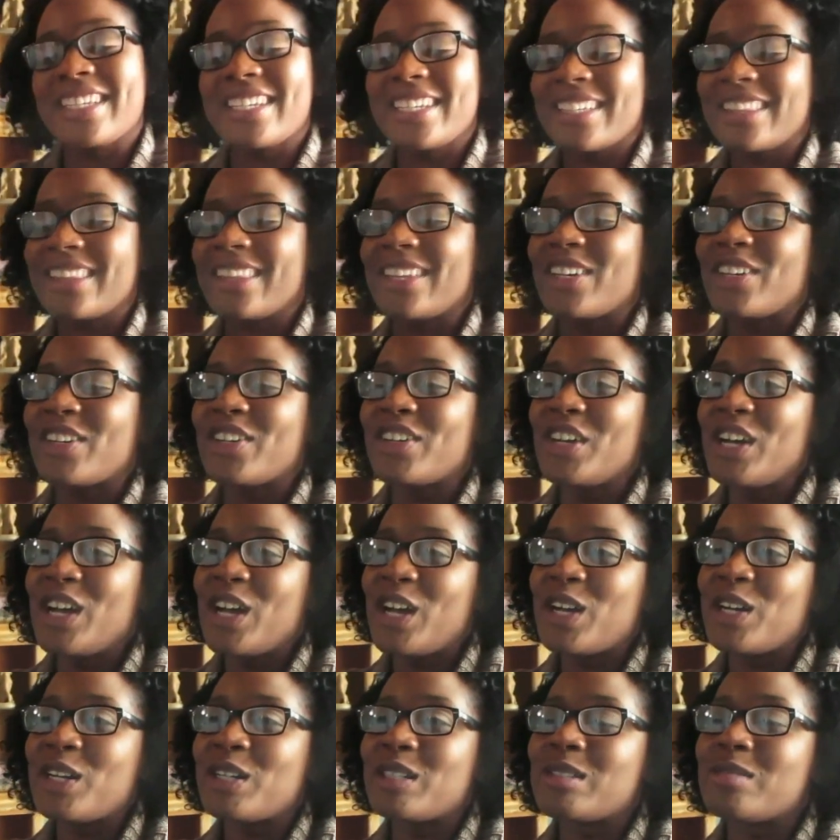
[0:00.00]
good though.
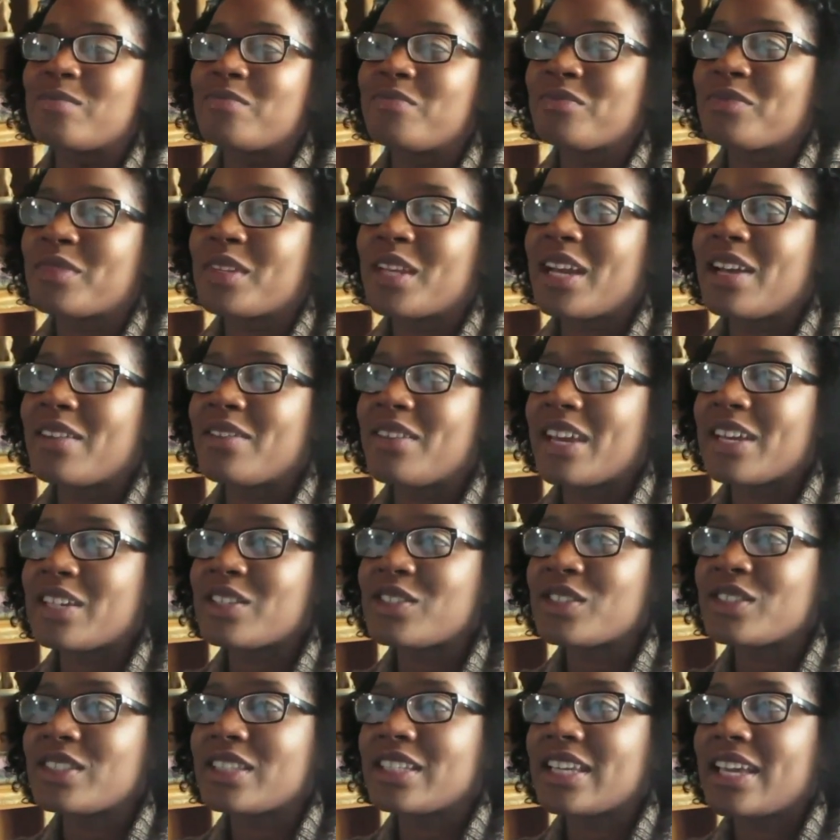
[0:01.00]
I've
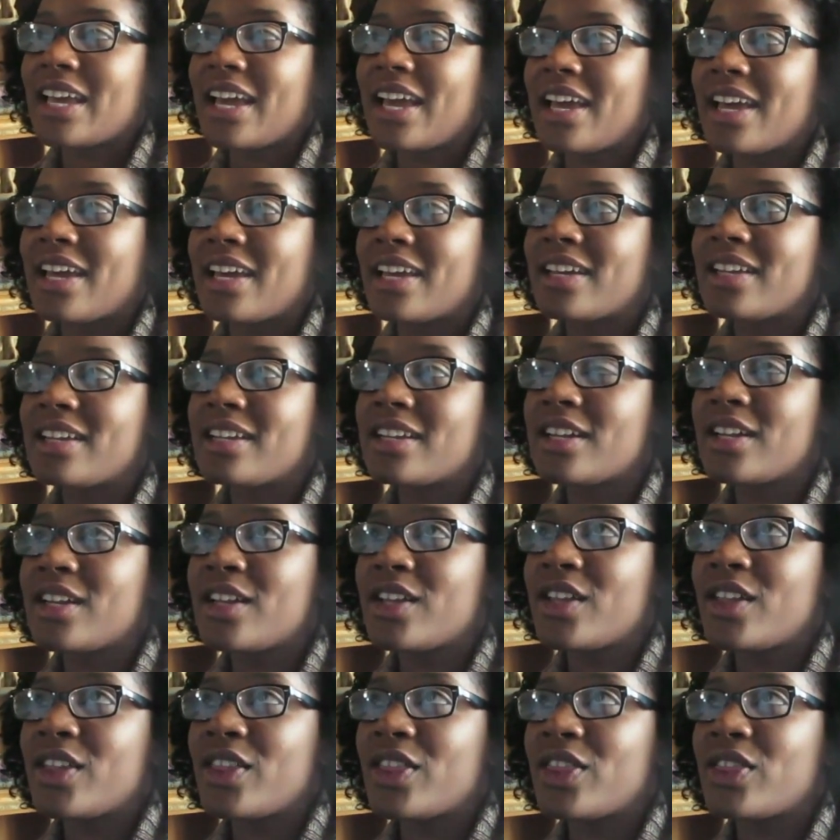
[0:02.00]
actually
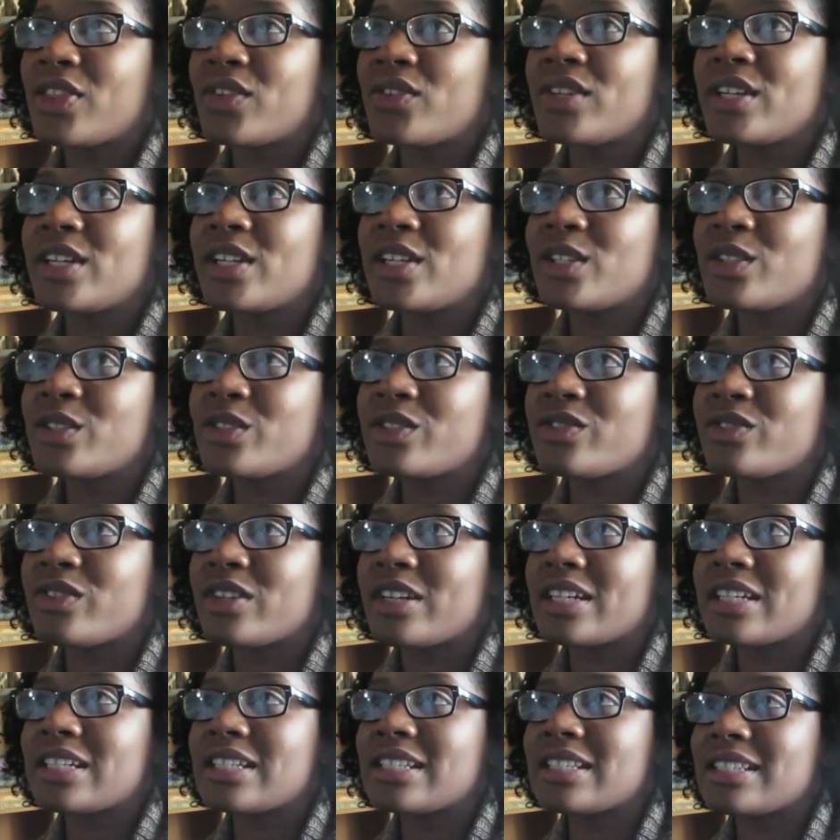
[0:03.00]
had 3 close
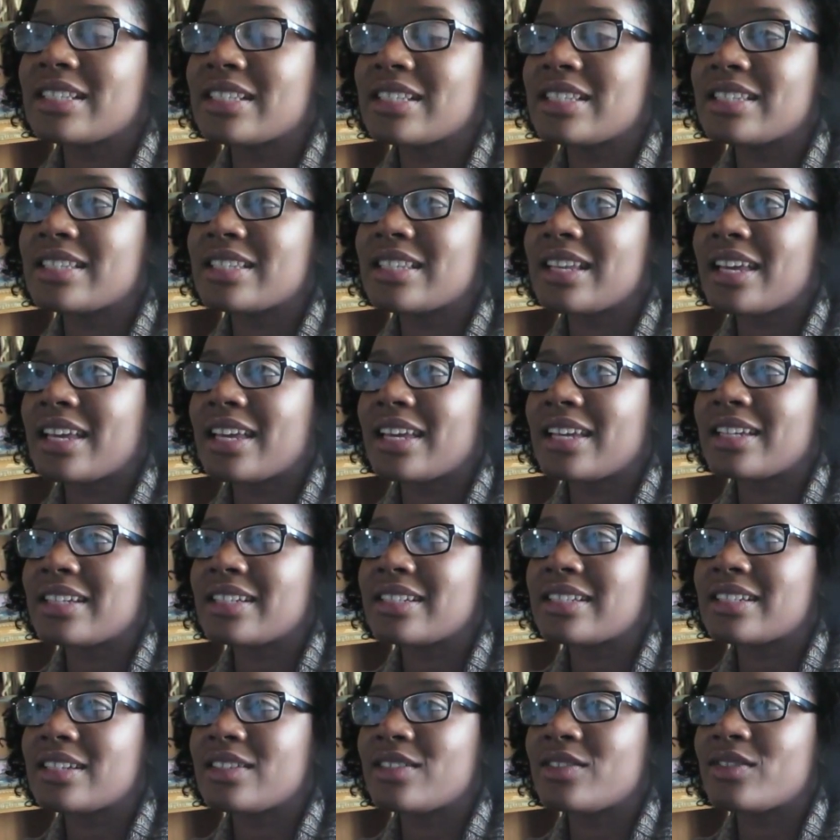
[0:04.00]
friends
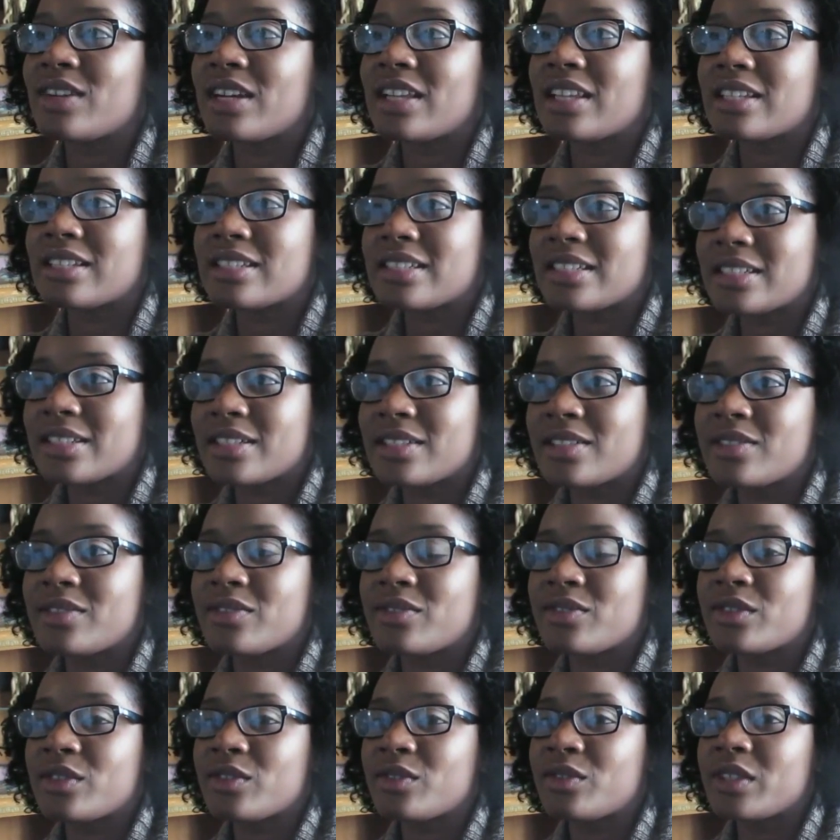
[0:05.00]
and a relative
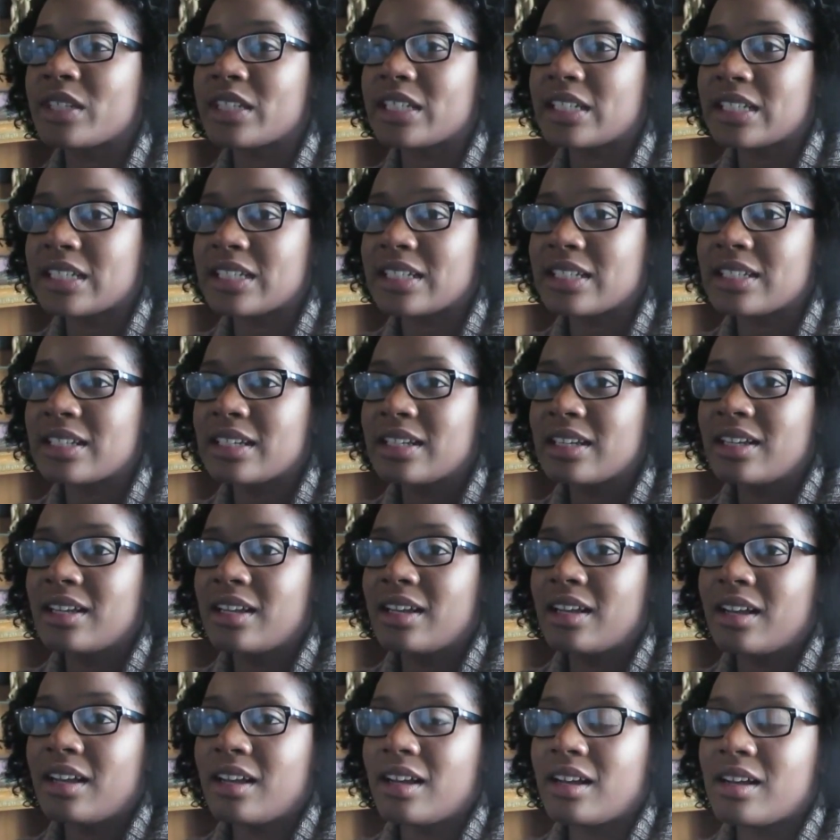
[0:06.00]
read it.
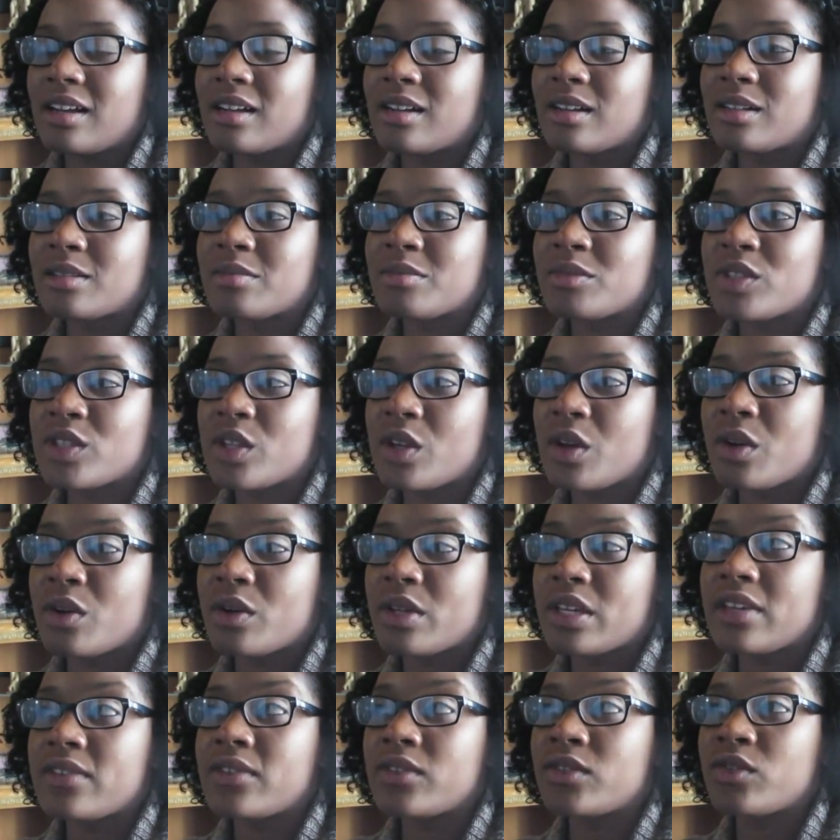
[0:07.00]
So
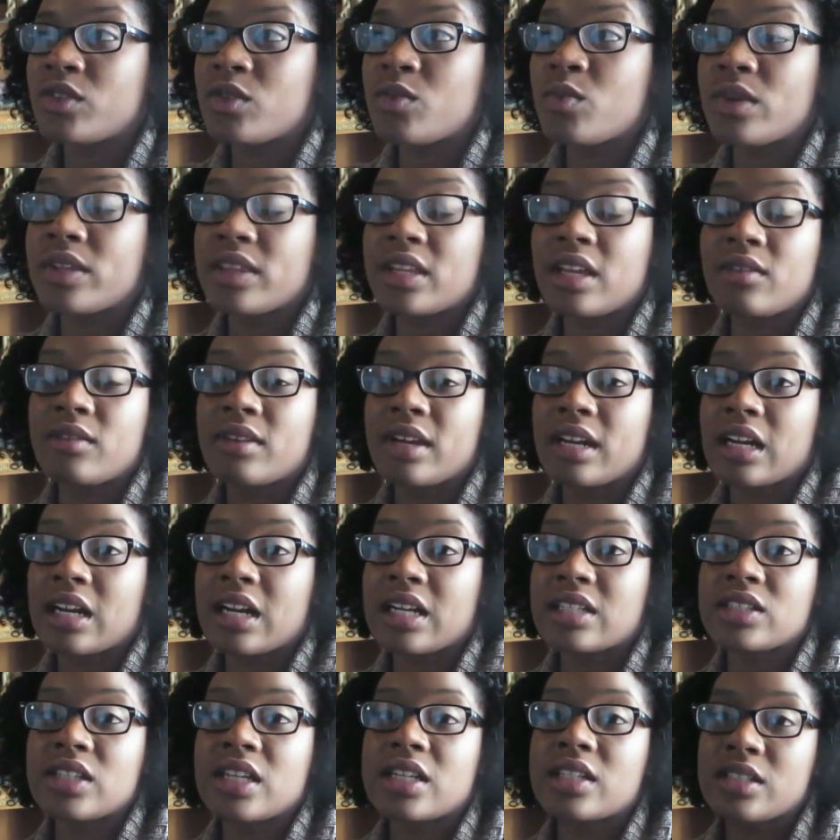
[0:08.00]
even from when they read it,
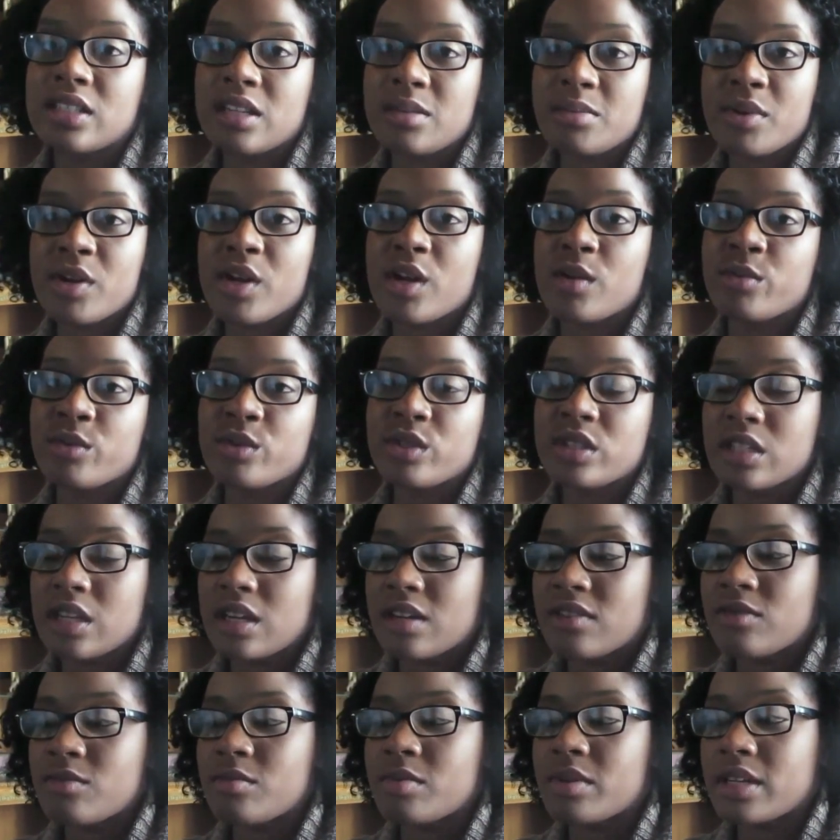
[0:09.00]
I changed up a couple
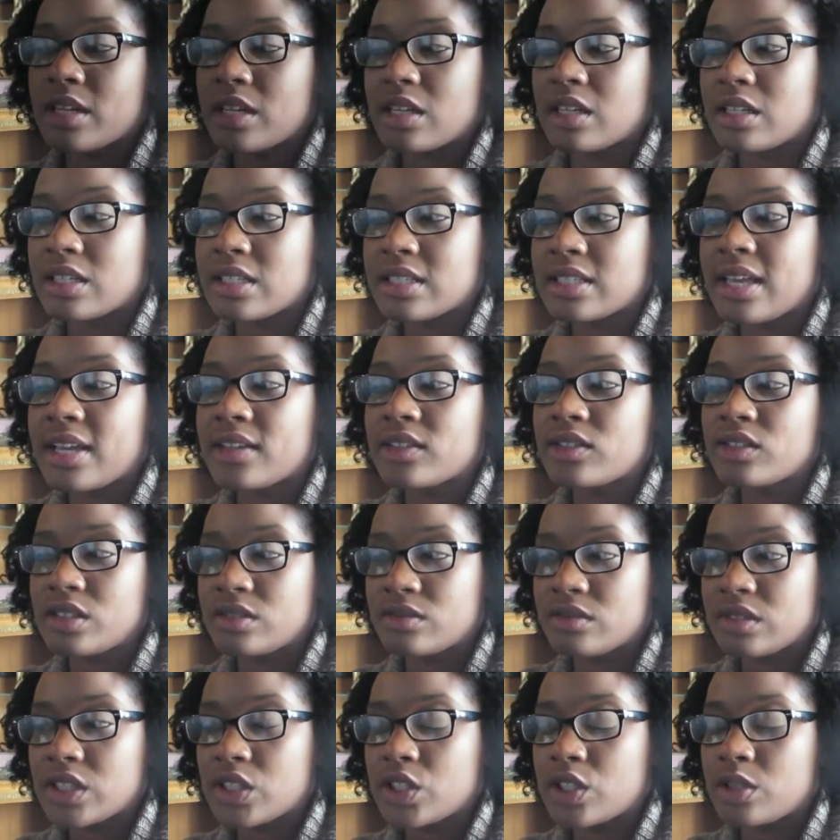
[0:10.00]
stuff, but it's actually a
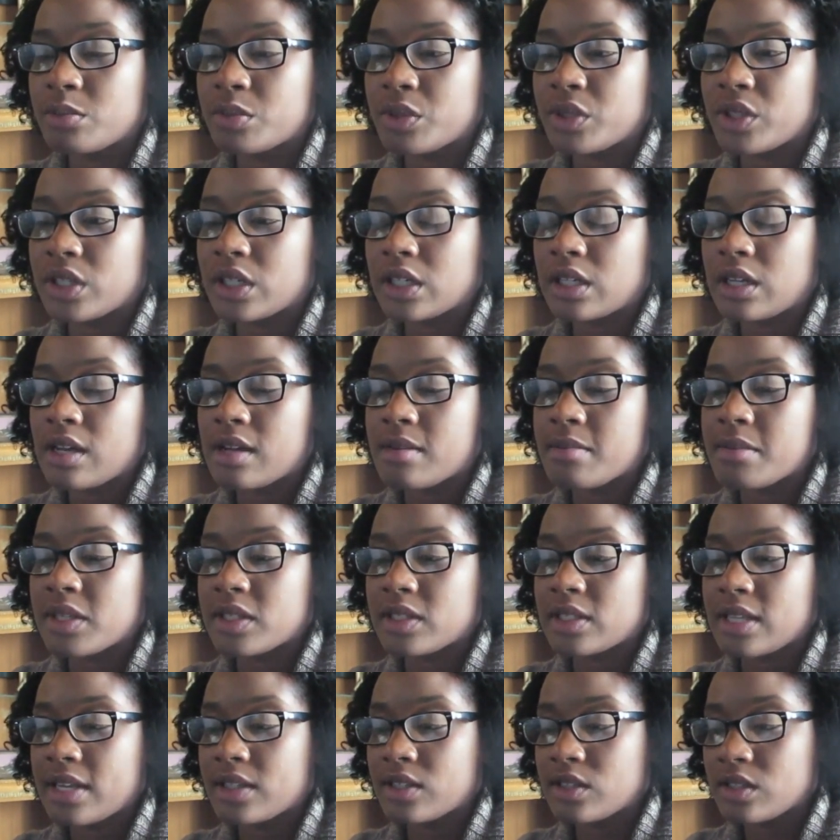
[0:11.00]
really good book.
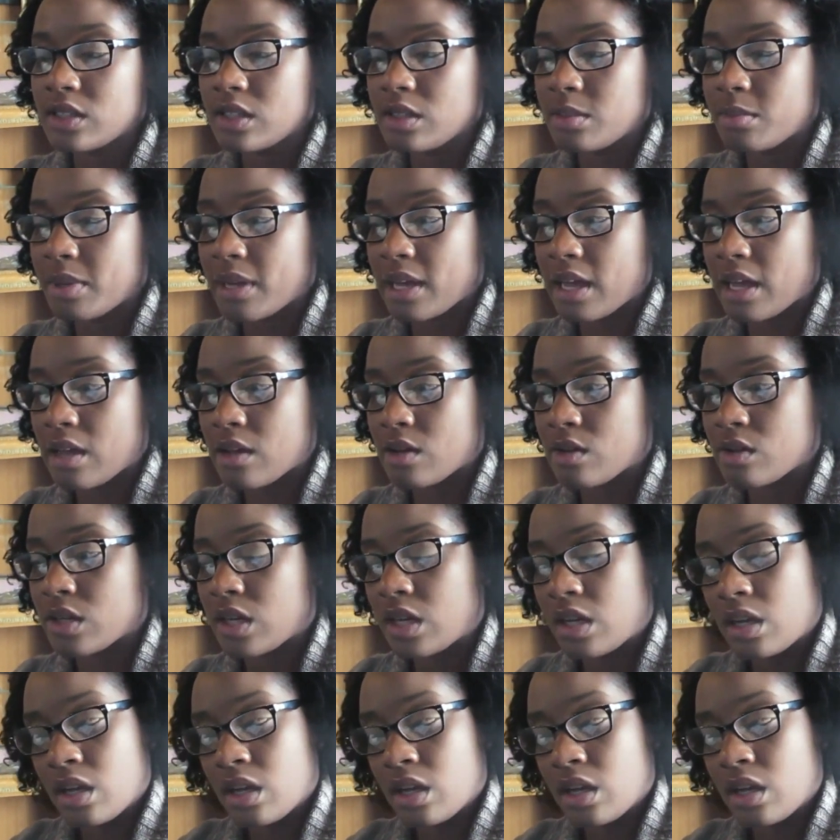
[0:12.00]
It's actually about